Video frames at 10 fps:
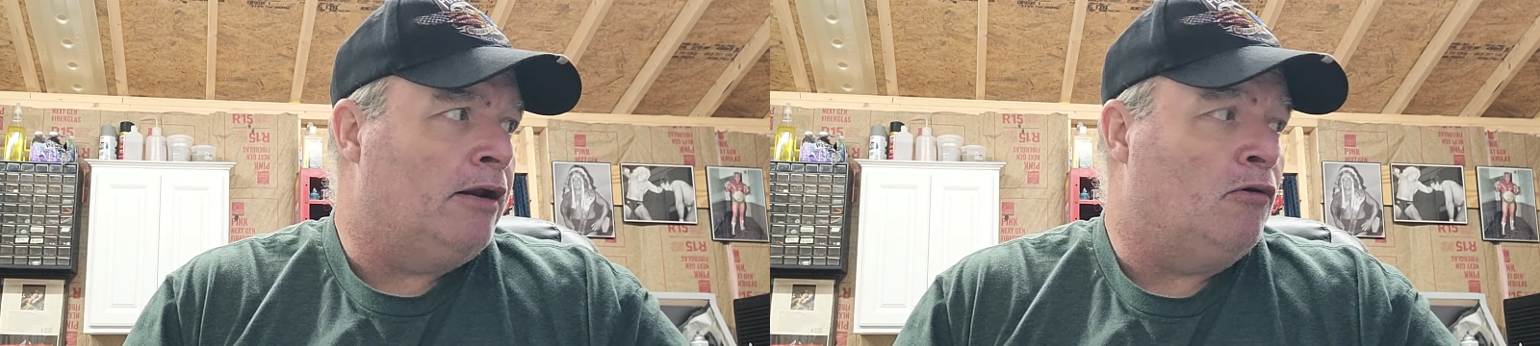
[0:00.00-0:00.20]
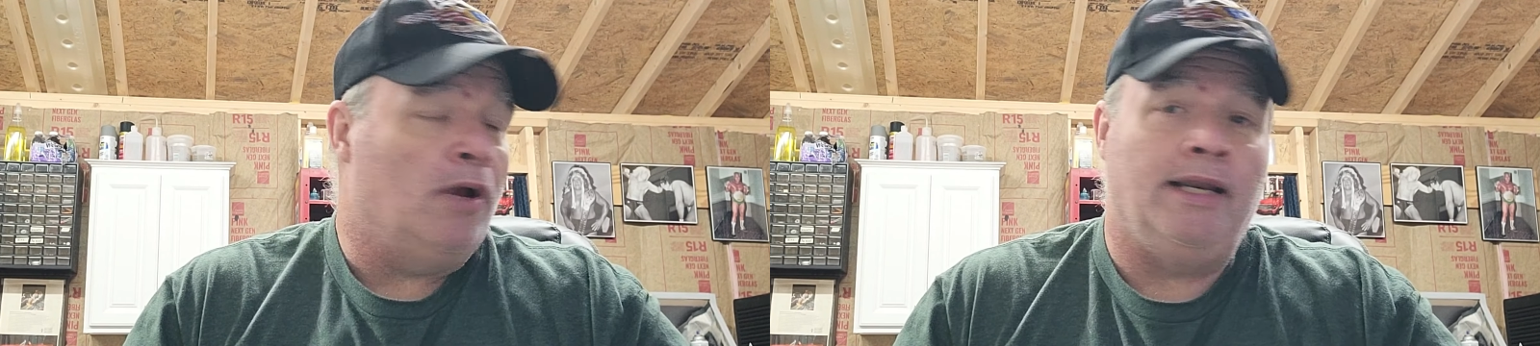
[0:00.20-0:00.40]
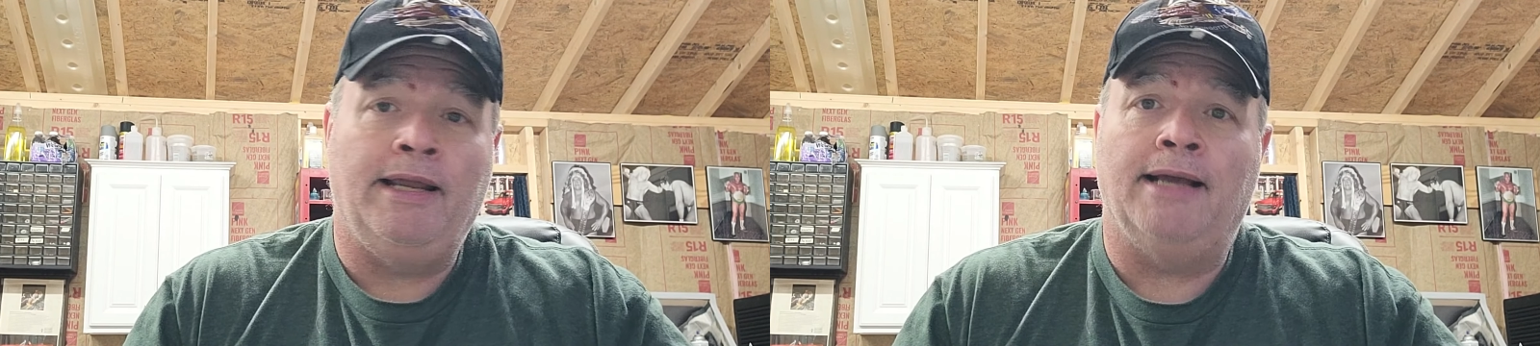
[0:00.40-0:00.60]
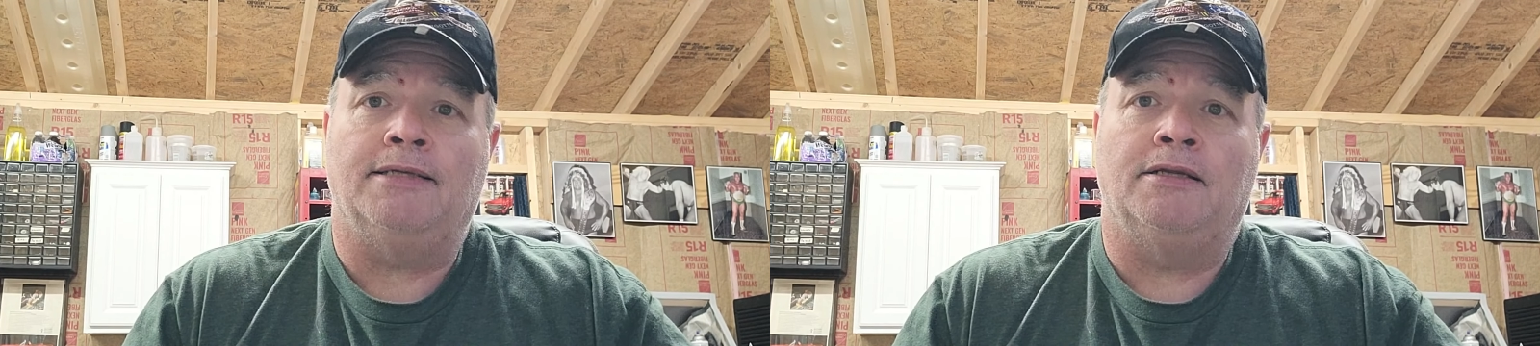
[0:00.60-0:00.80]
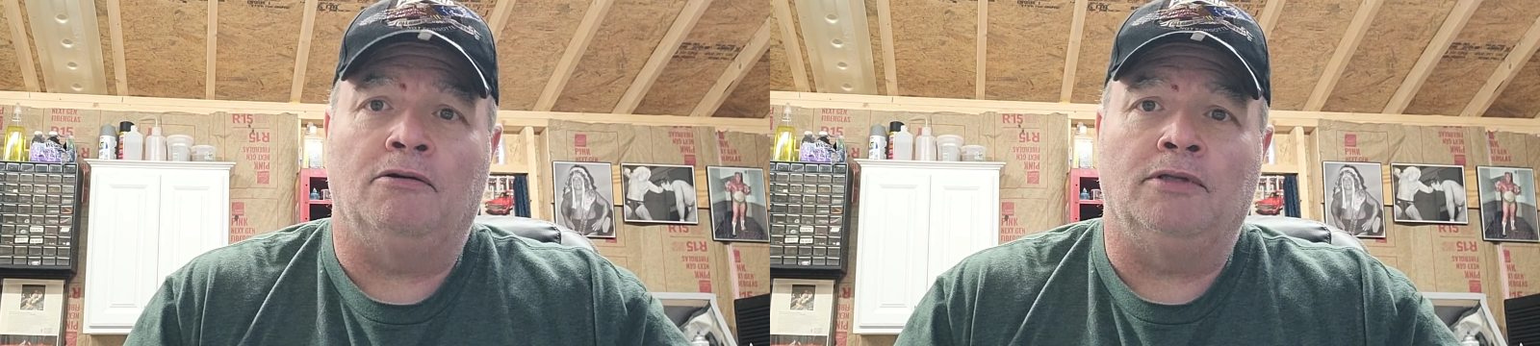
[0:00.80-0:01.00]
quit
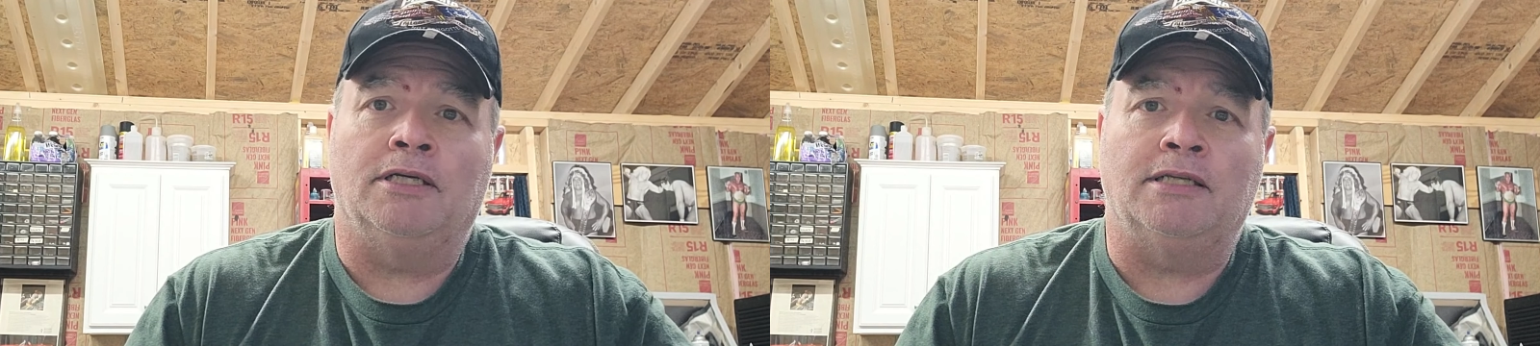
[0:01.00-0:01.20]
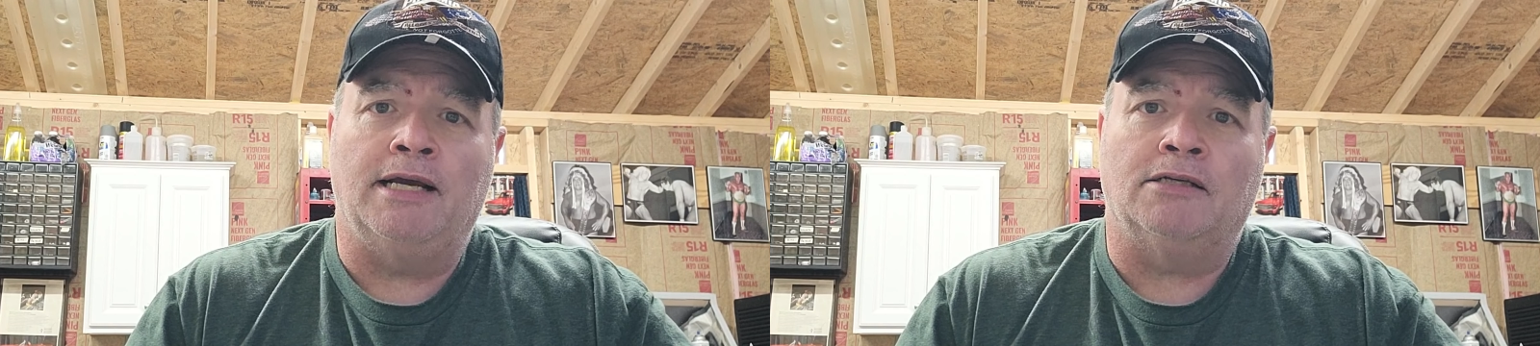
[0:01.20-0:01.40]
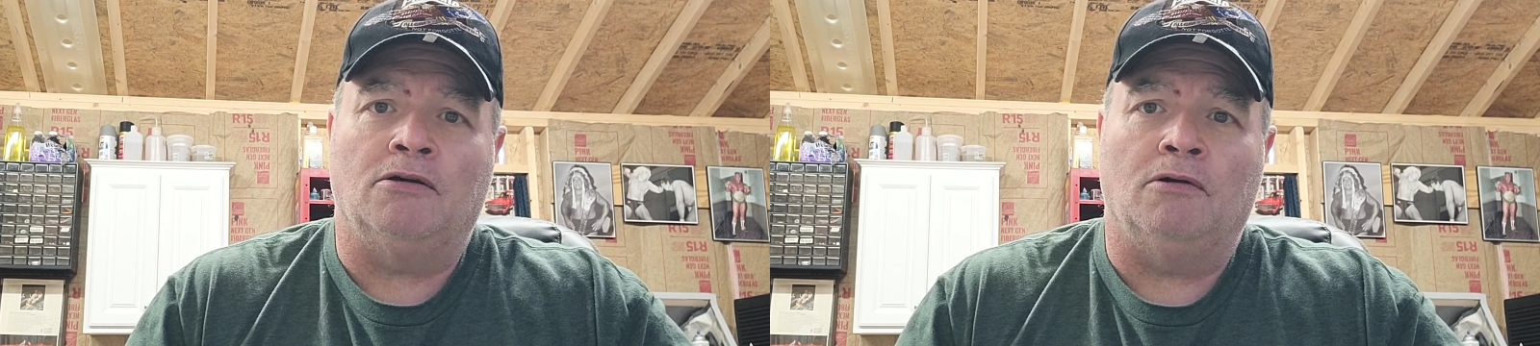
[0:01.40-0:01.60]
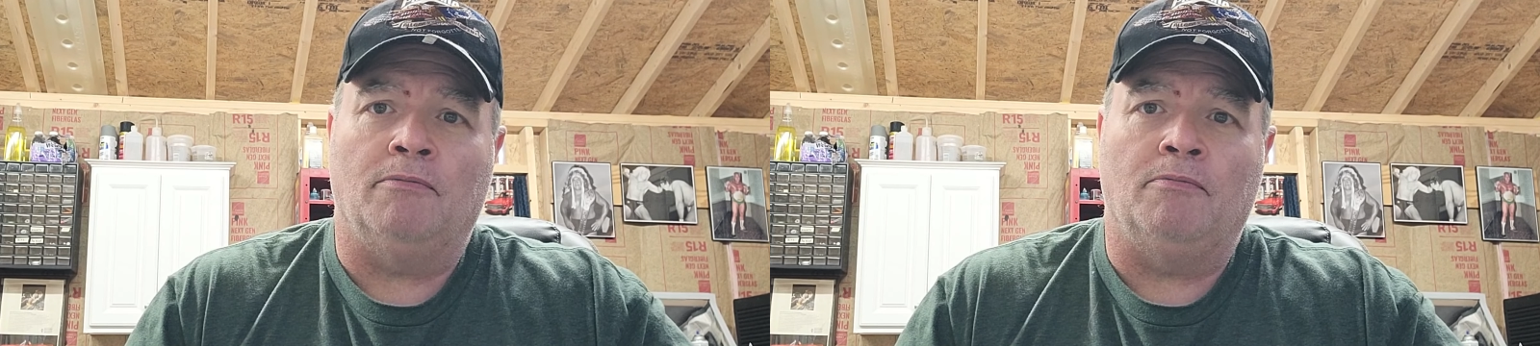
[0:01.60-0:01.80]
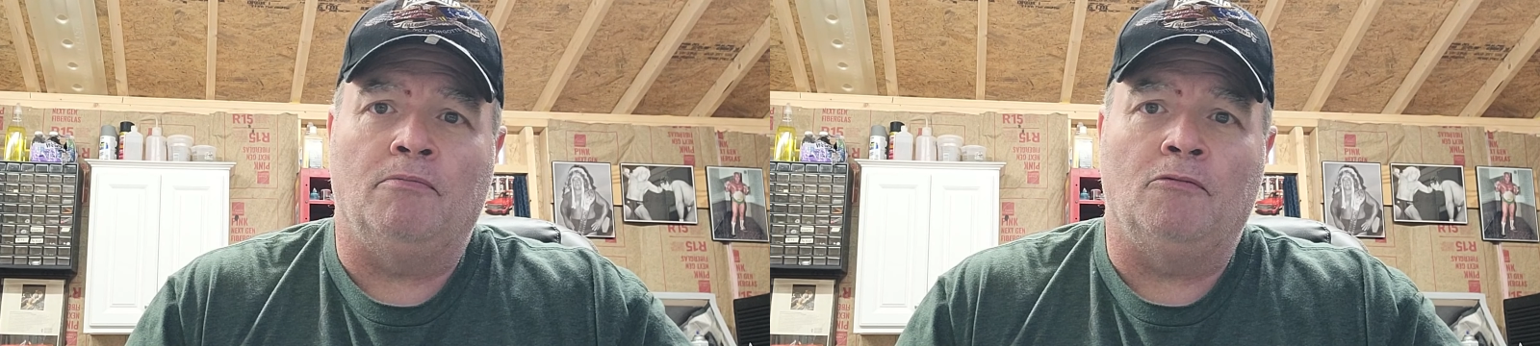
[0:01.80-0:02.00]
guessing on this
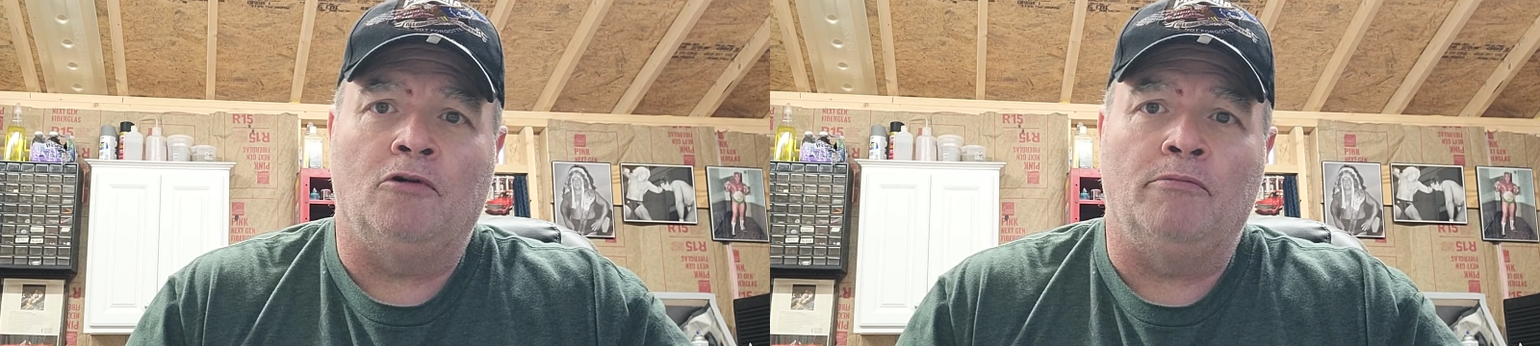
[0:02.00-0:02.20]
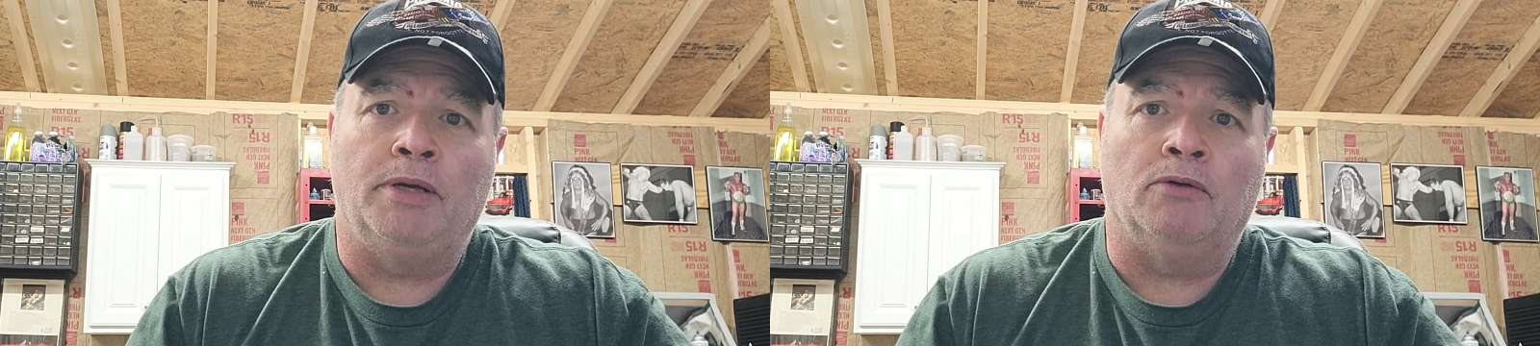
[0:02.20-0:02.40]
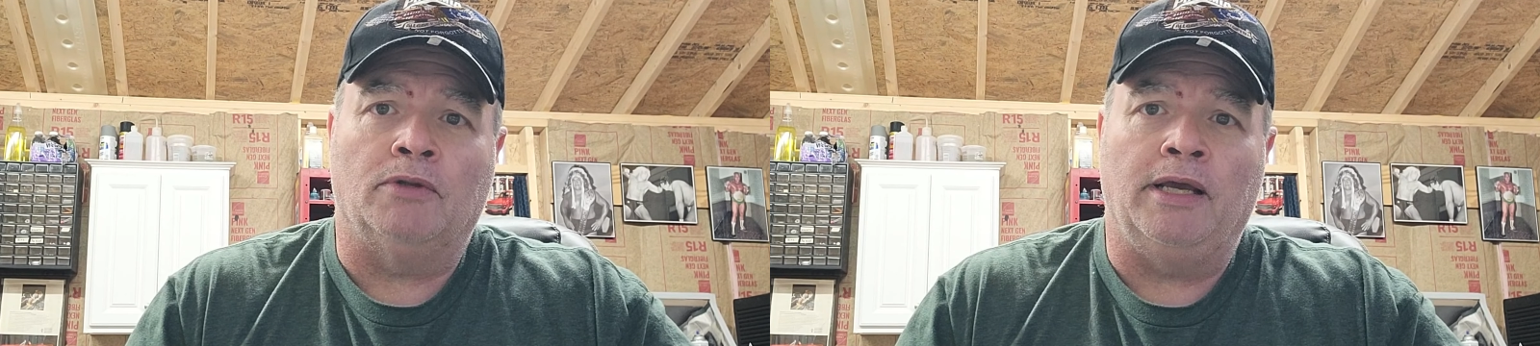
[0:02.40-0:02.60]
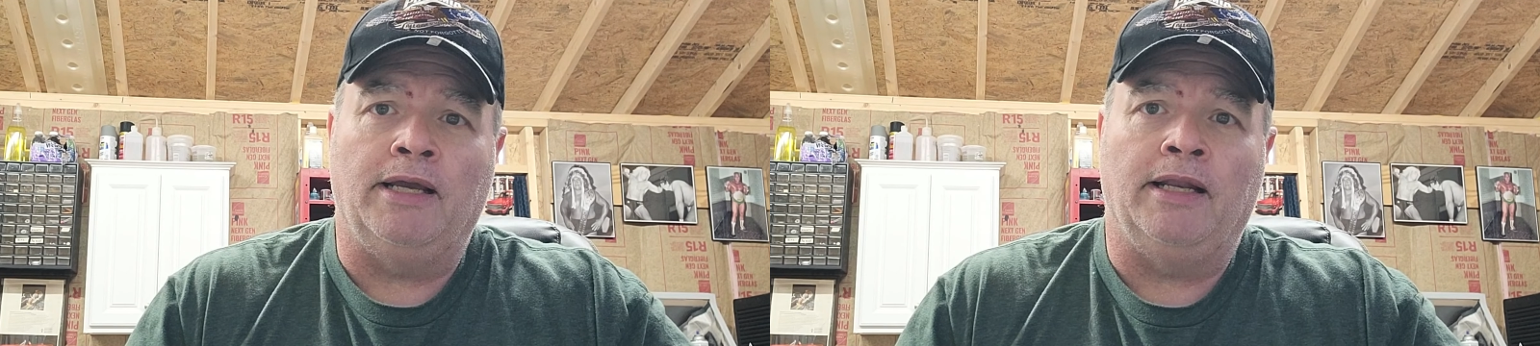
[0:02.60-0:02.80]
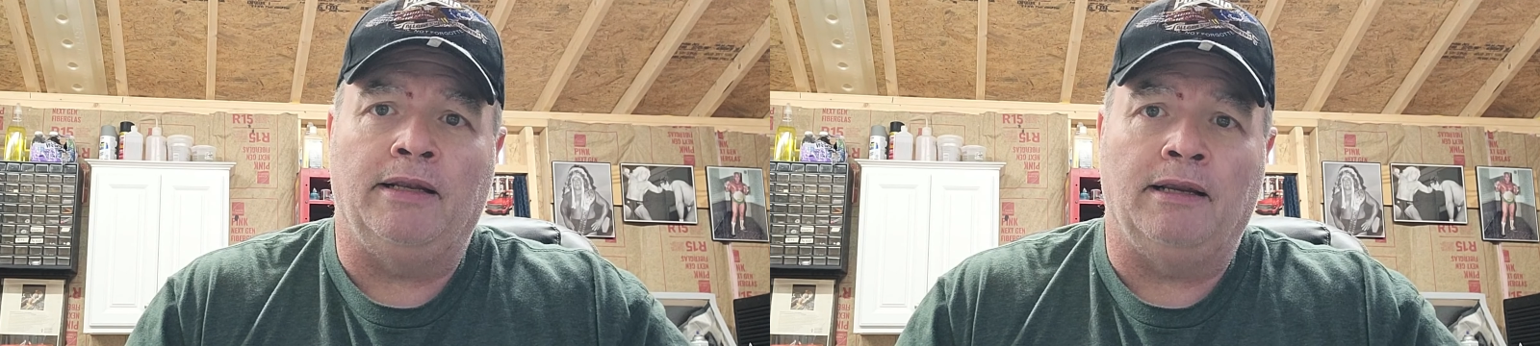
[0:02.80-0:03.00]
NASCAR group build thing